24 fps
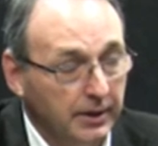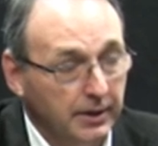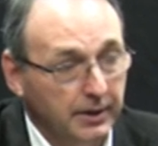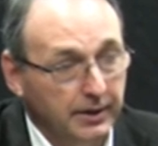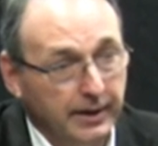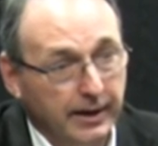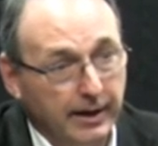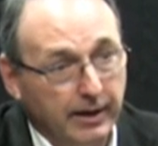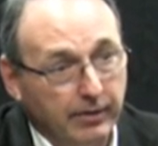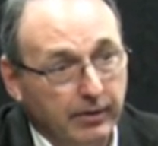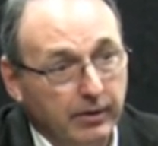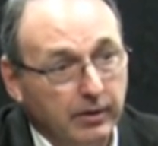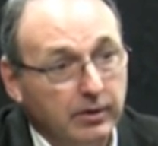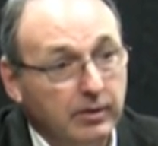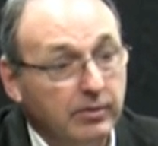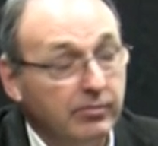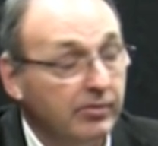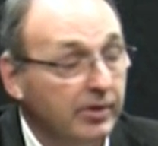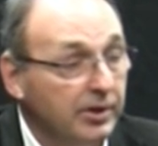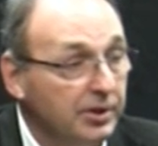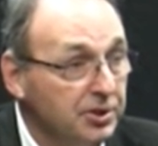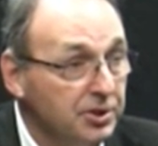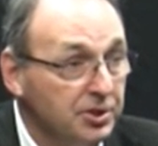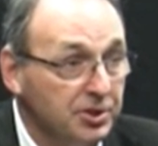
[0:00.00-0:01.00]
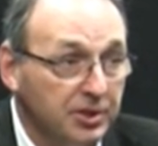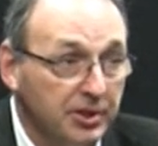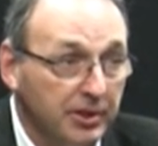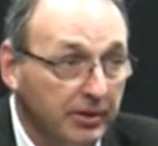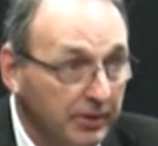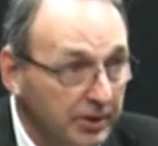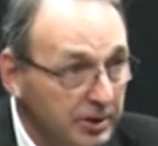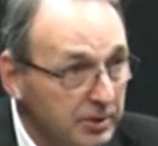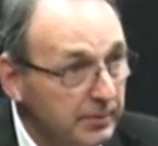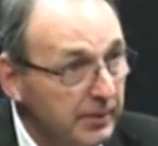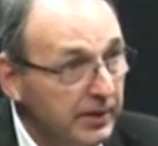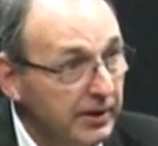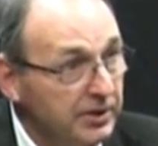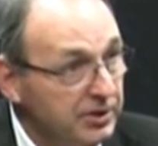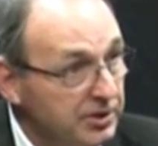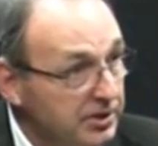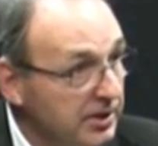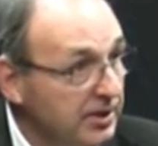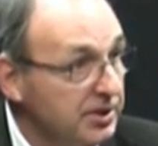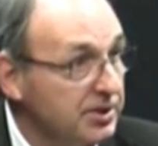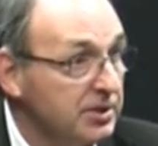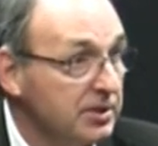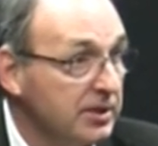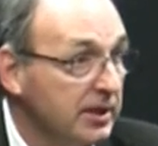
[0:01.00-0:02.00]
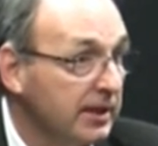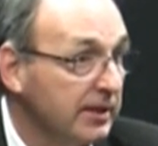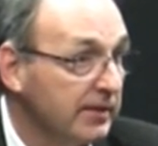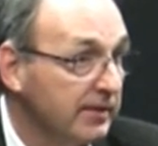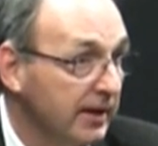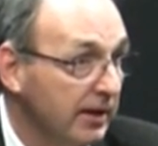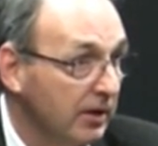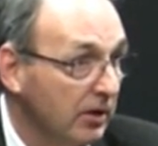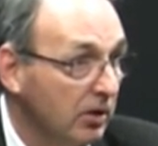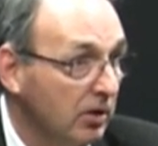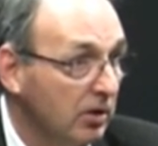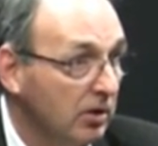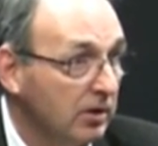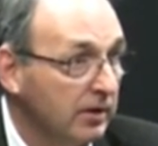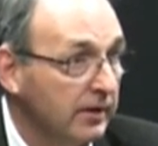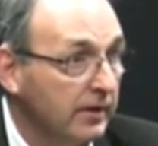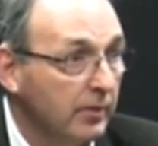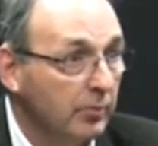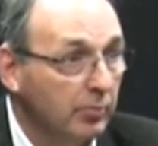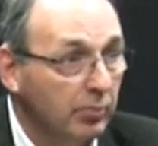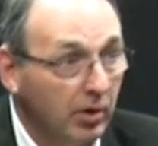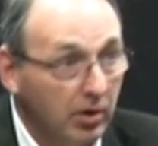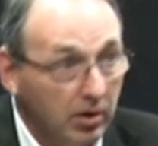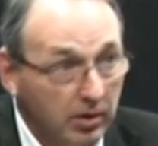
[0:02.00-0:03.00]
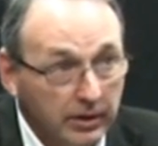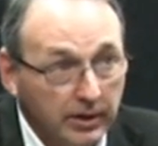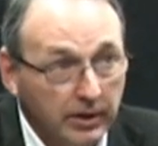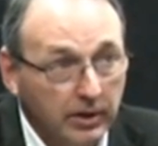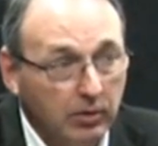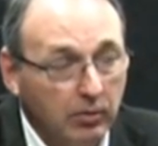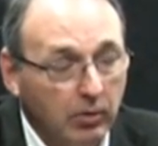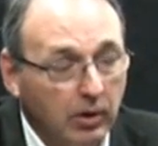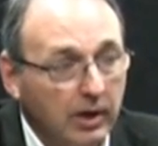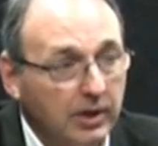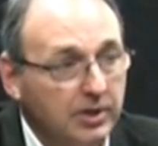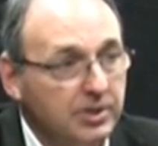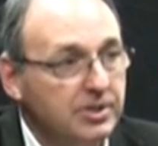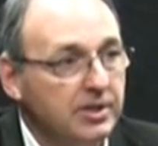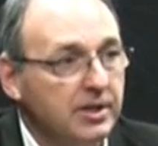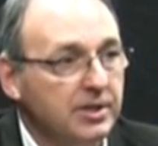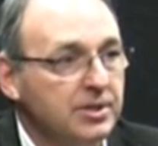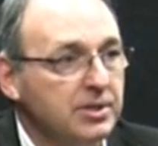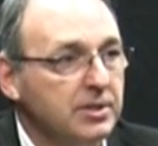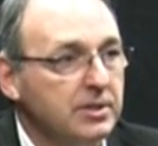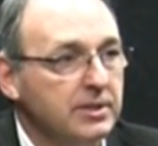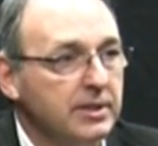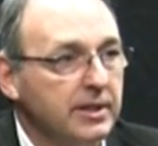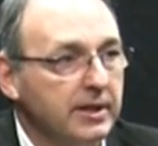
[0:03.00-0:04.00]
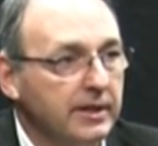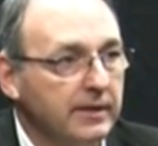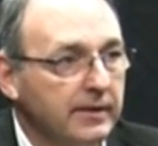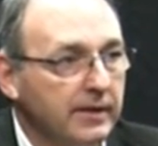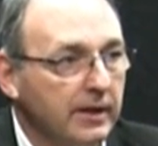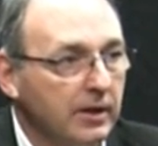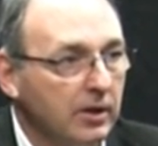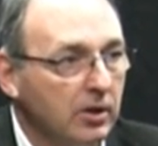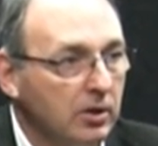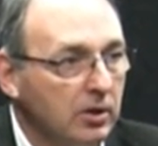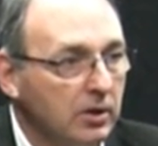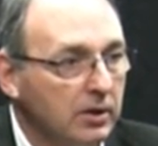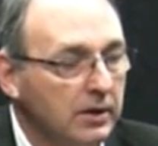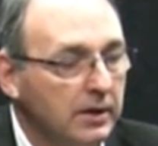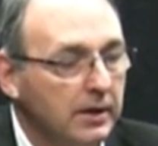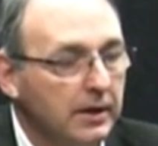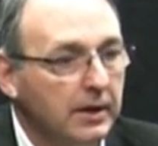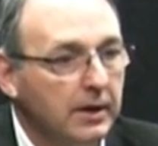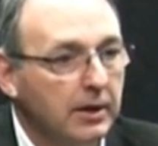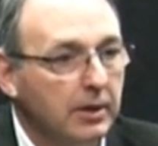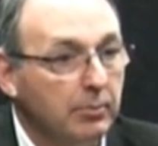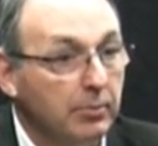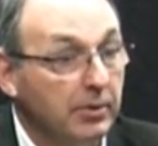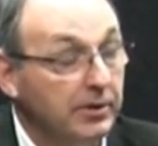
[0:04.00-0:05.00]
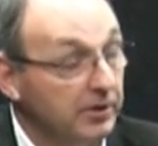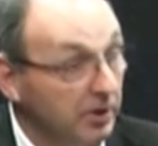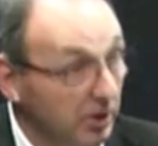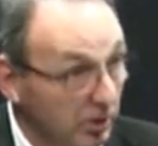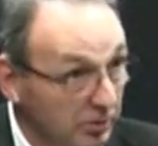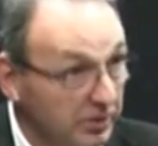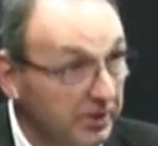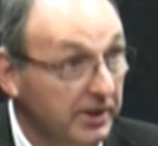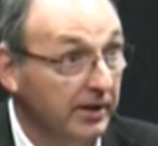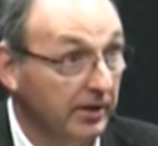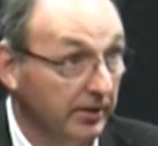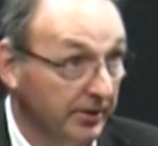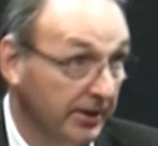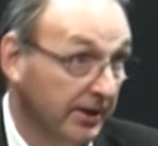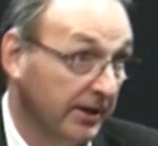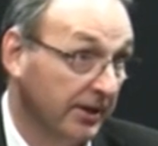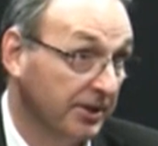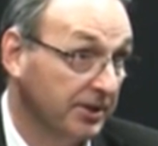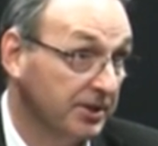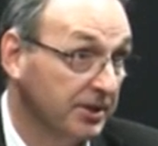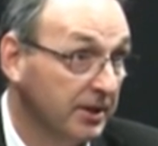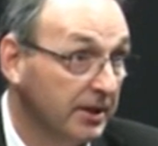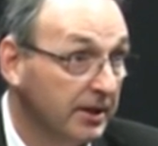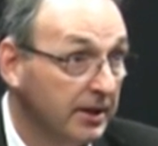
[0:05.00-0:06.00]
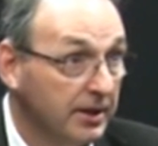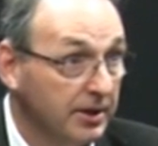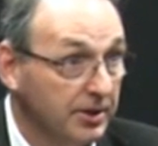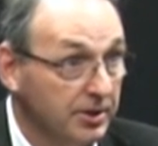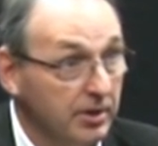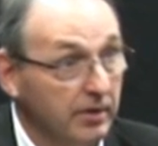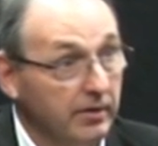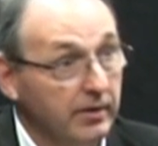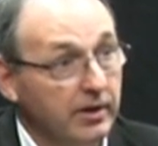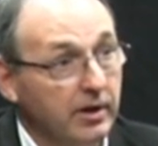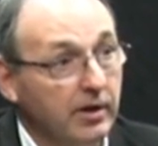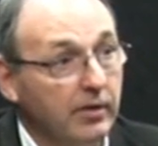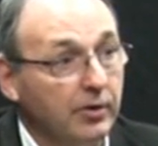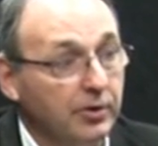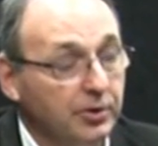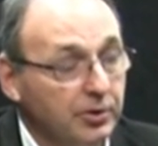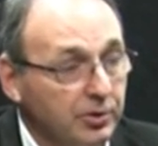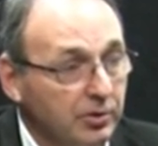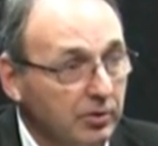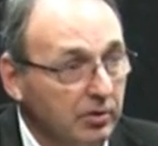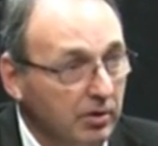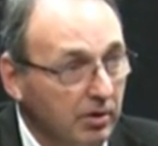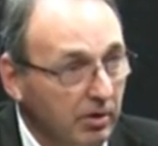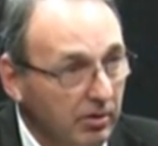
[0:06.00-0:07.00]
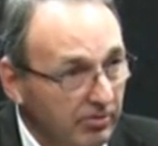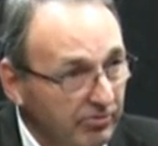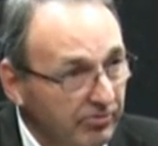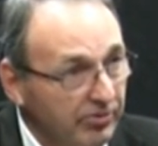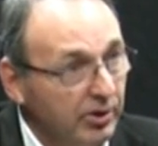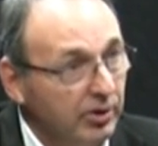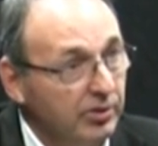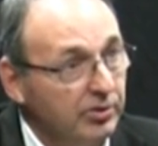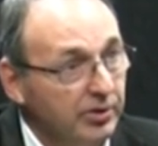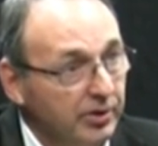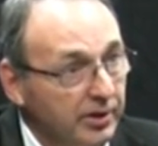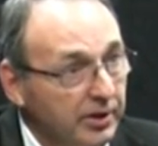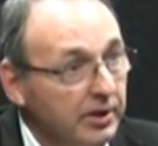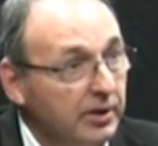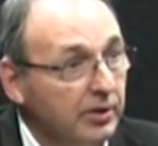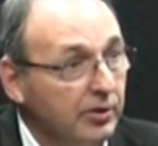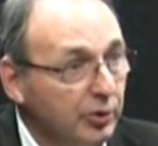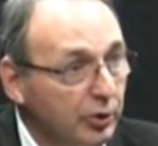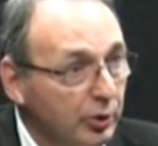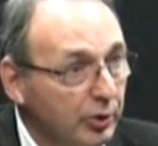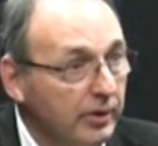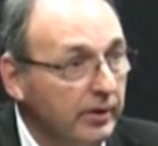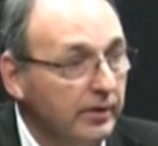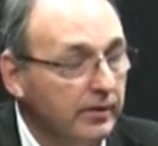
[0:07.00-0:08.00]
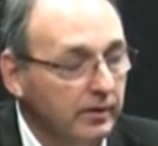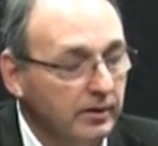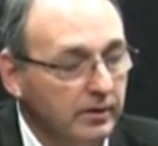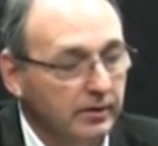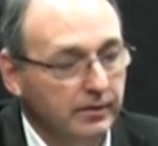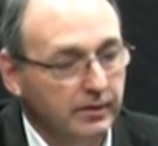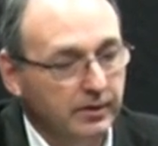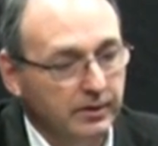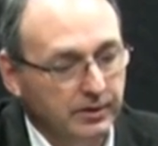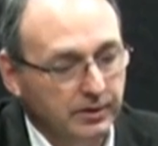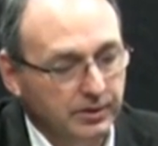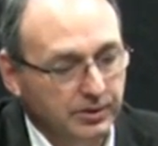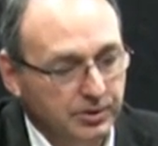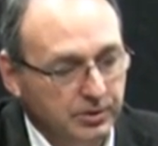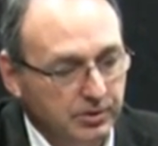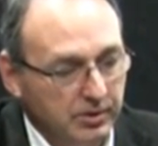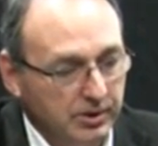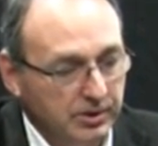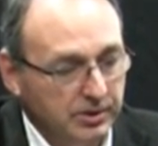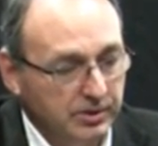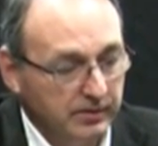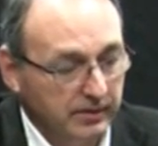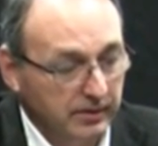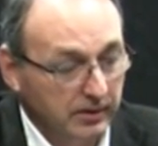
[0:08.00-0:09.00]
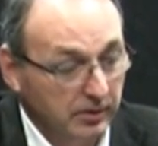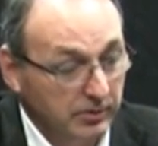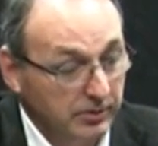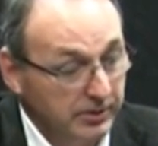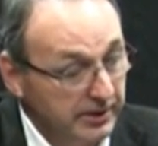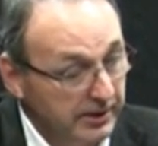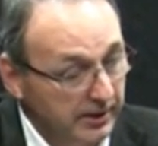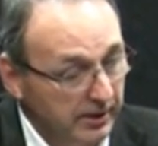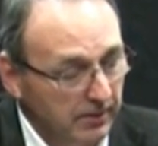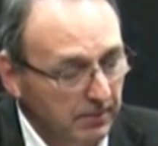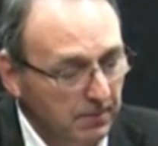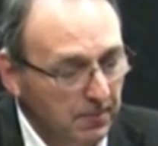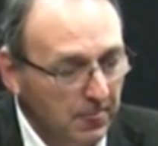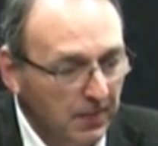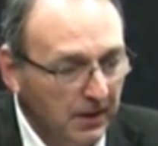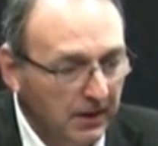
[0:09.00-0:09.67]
Now, the convention center expansion doesn't take that long, and the parking garage doesn't take that long, but the hotel does. So the other two are, are filtered in during the, the construction of the hotel.